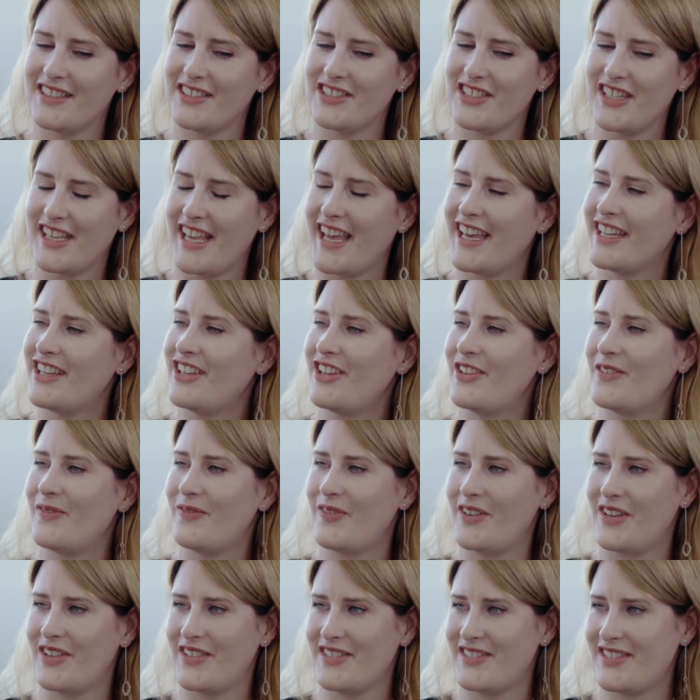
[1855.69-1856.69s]
had her
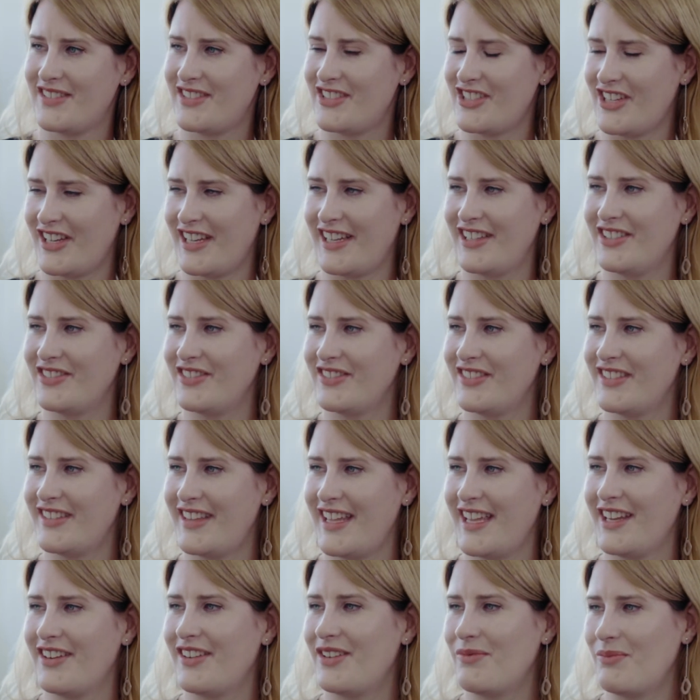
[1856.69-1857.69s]
first child
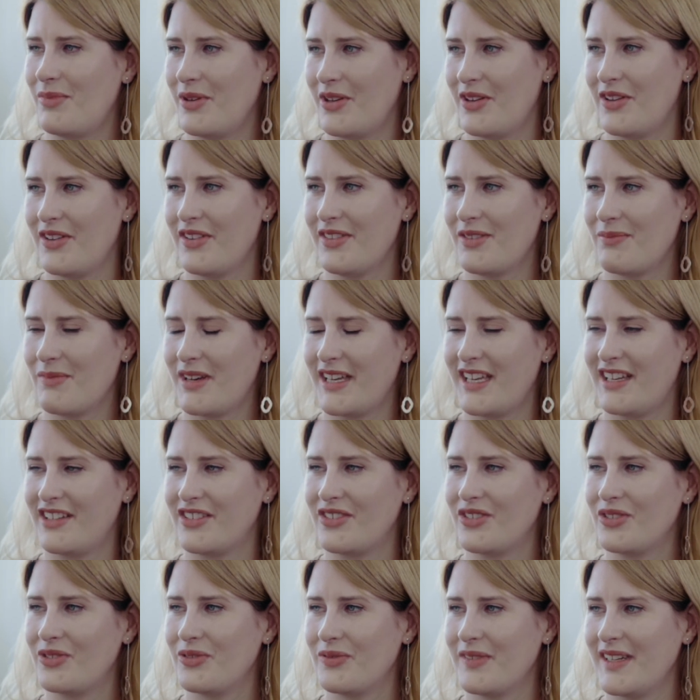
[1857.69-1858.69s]
there in Perth, my
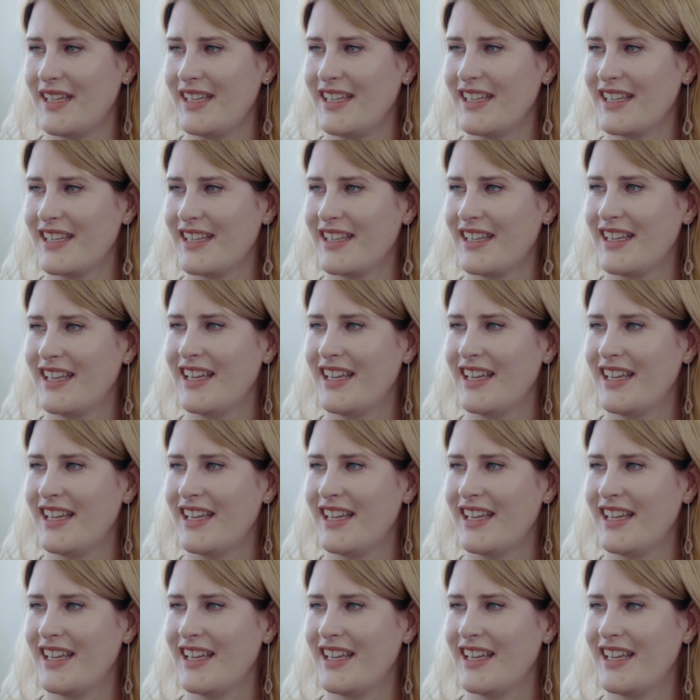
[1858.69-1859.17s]
Uncle Rick.